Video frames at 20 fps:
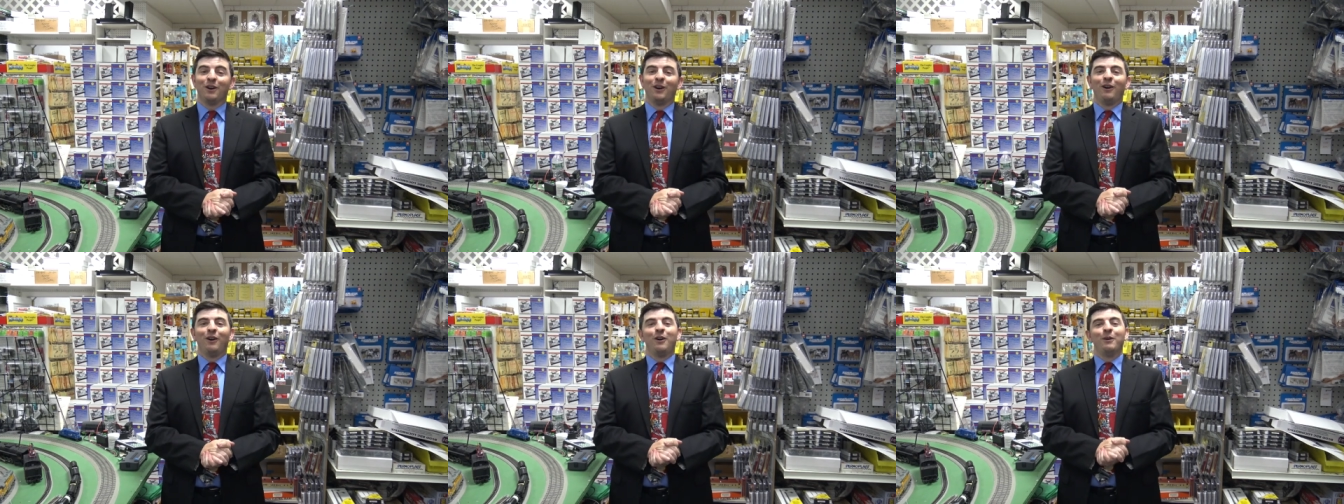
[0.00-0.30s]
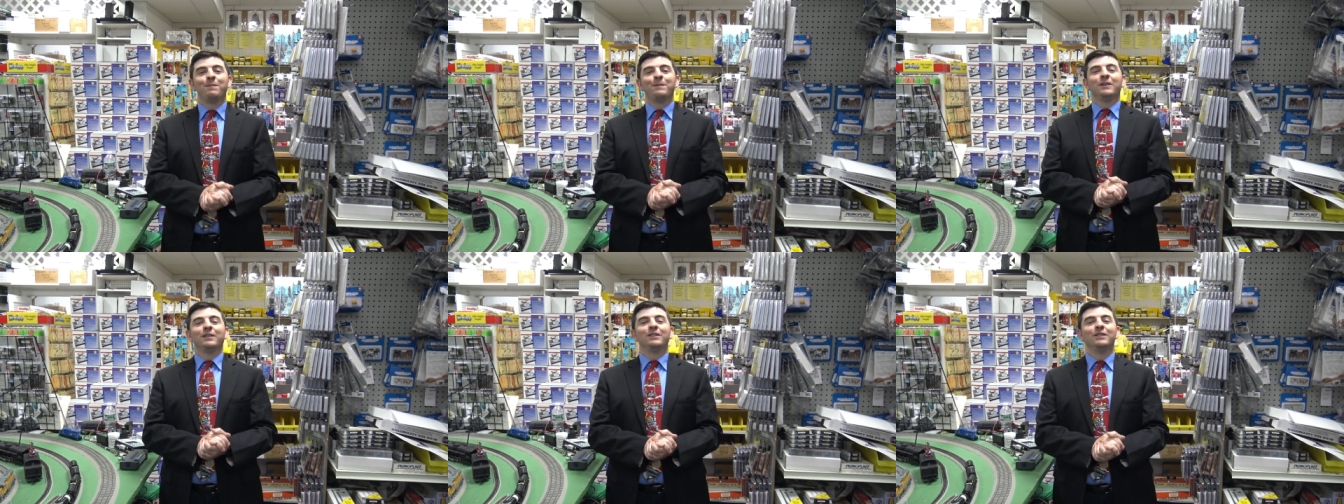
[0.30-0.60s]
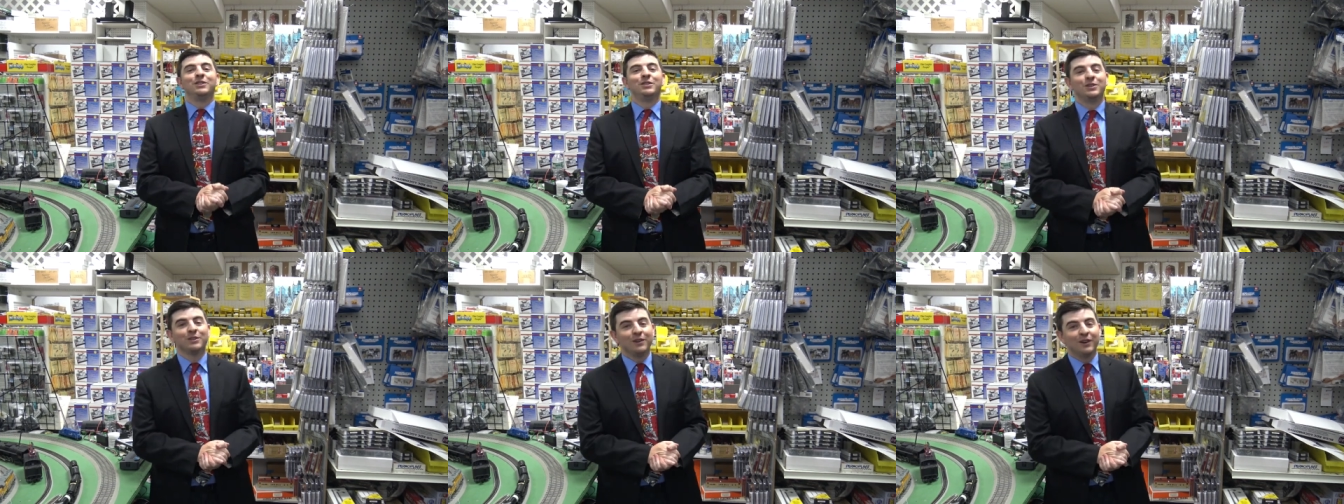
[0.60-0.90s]
I hope you
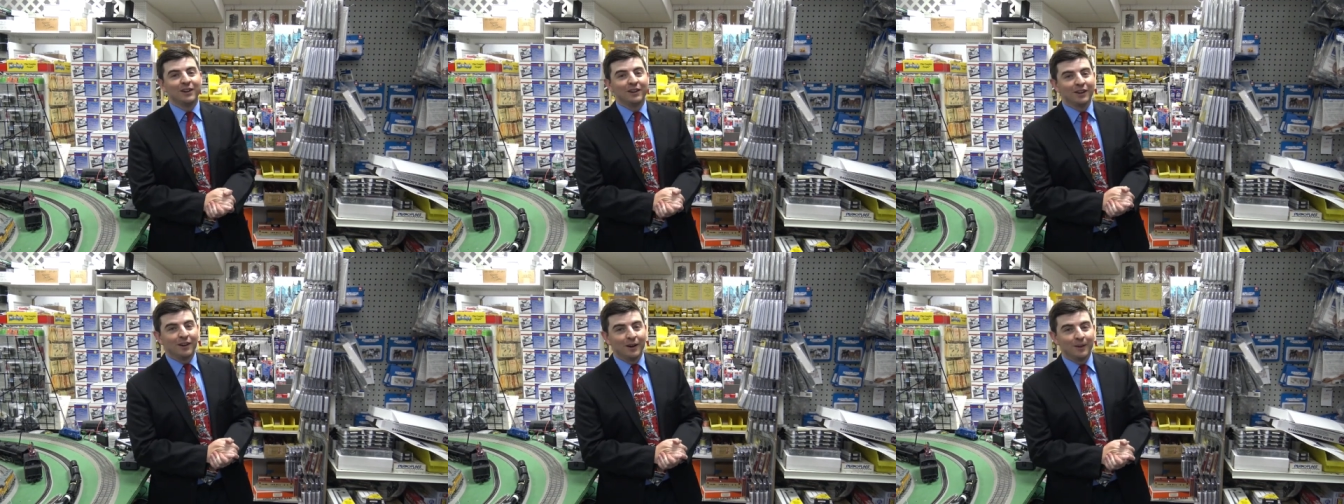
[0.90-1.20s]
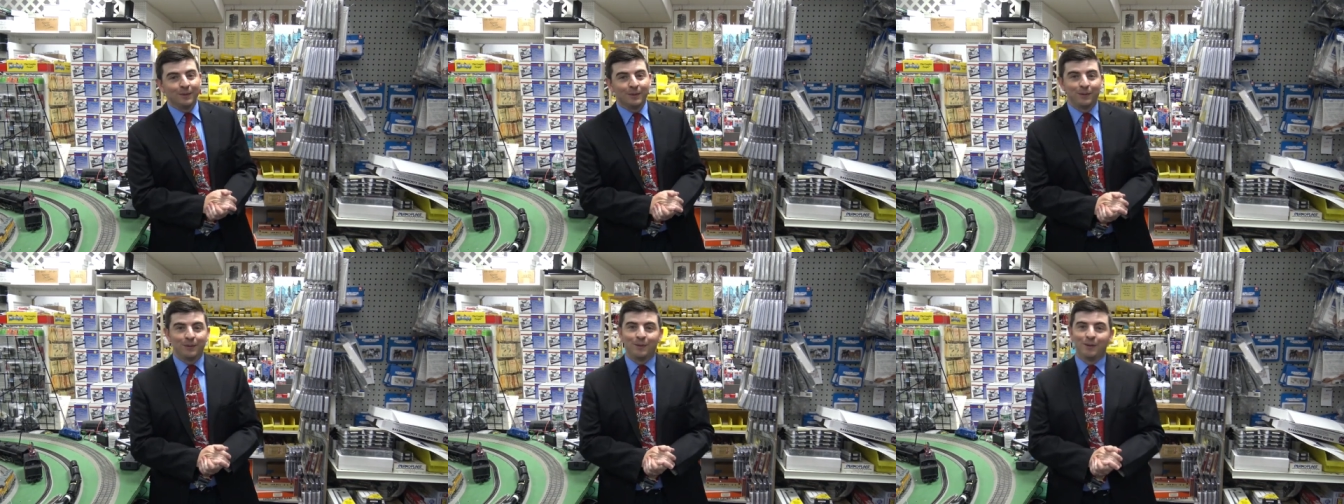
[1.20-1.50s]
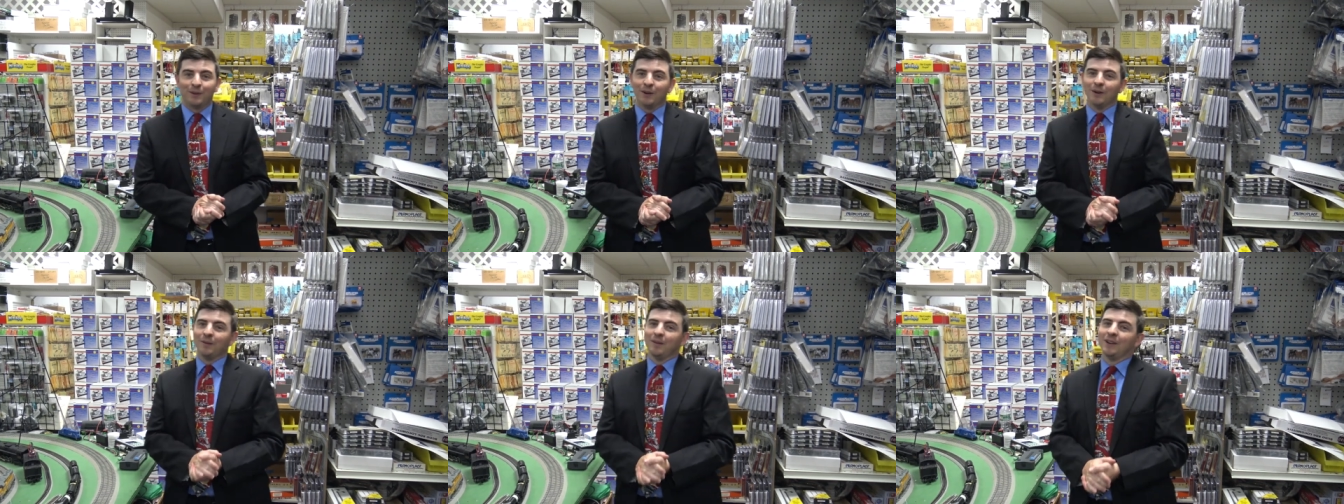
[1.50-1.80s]
enjoyed our
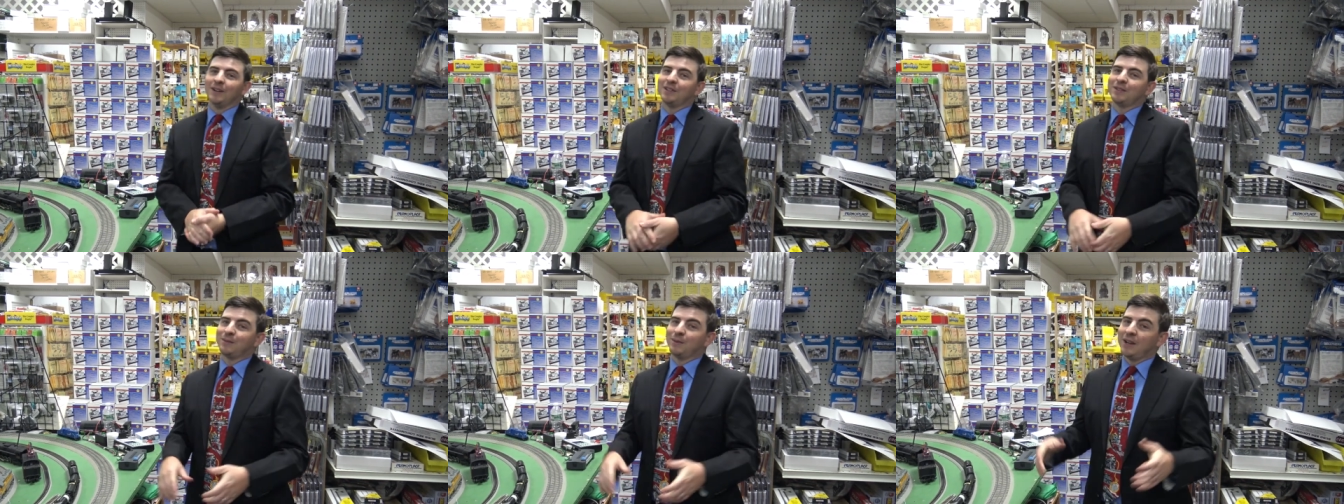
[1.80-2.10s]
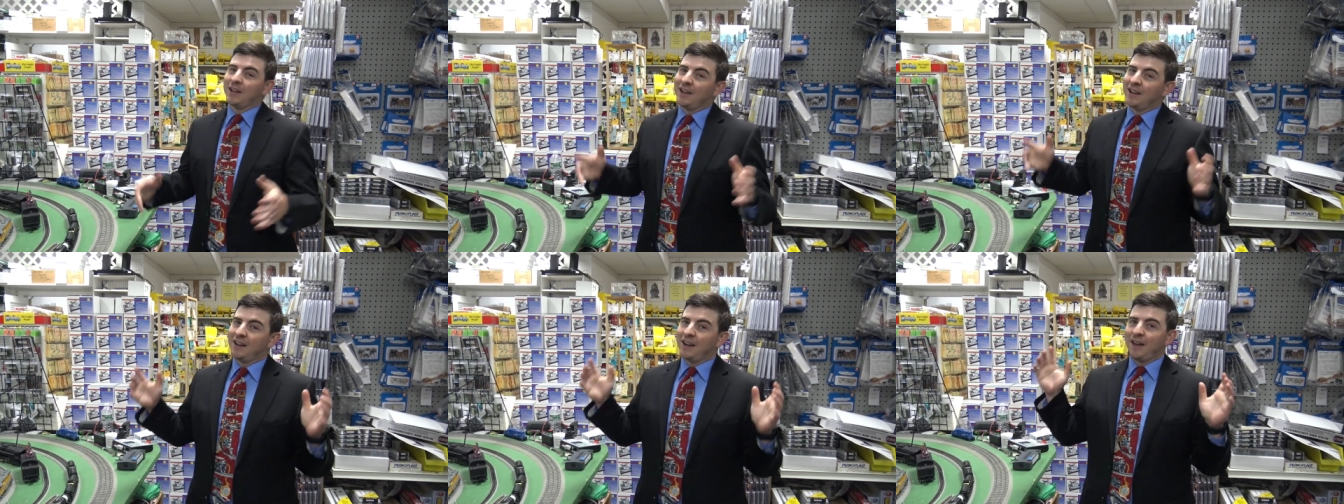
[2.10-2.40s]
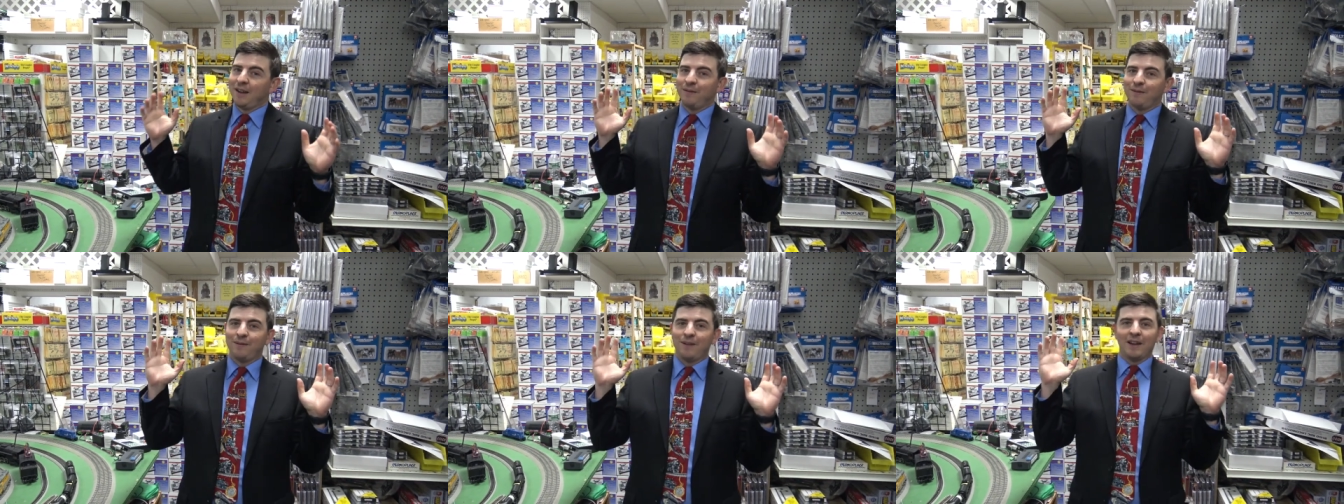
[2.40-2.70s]
performance. We had
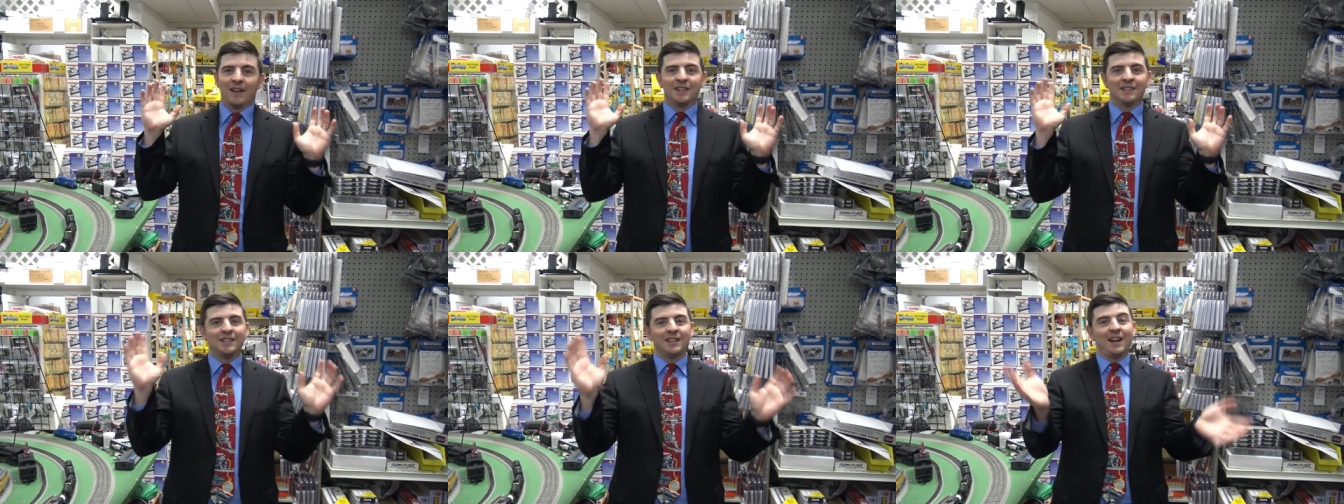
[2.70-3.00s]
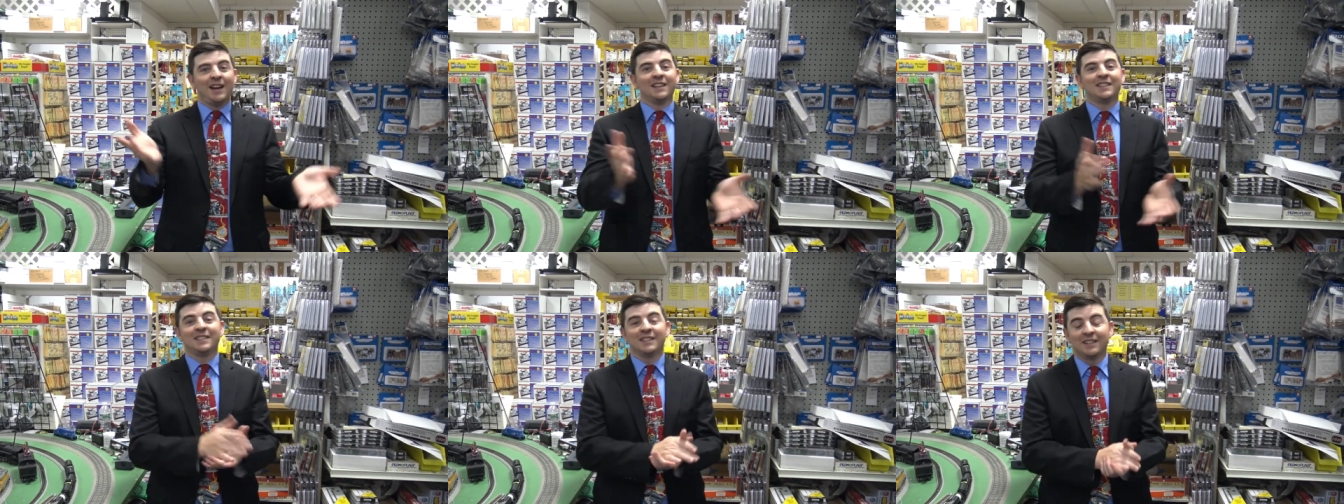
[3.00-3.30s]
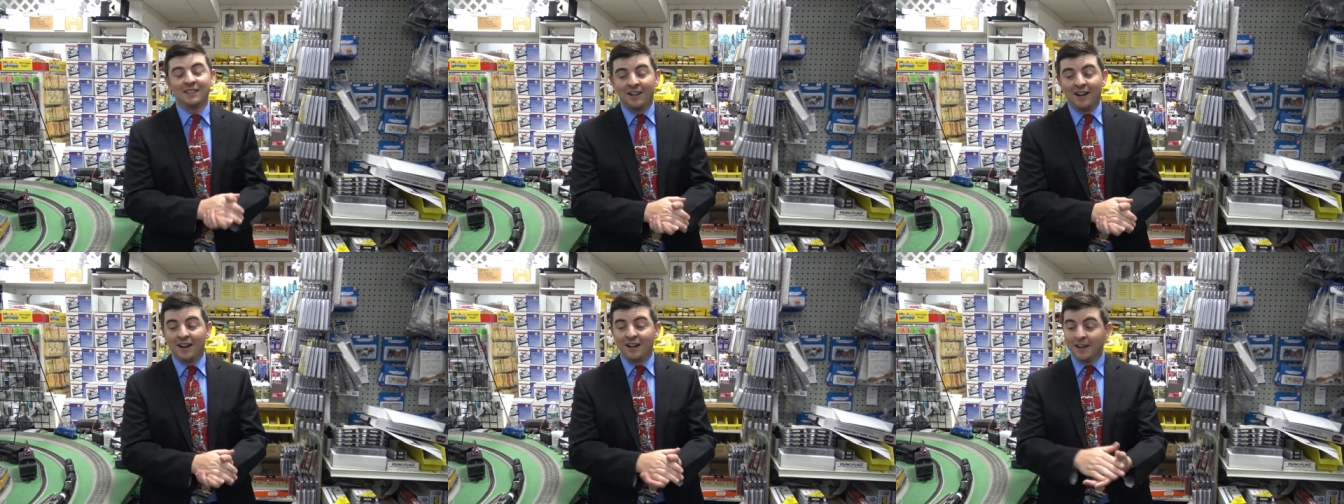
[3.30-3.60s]
a fantastic
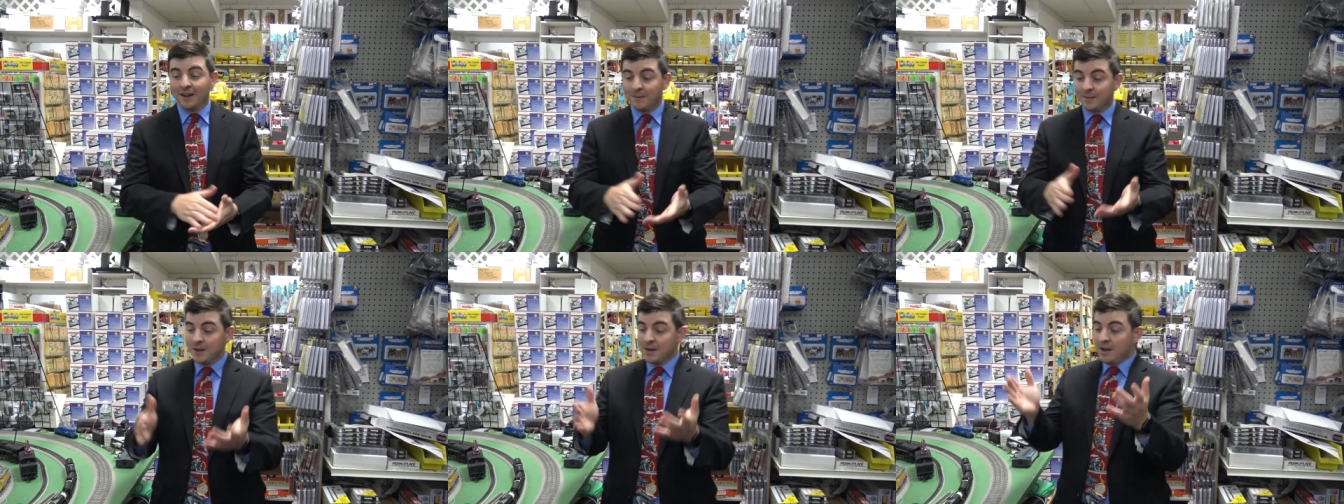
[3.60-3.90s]
lineup.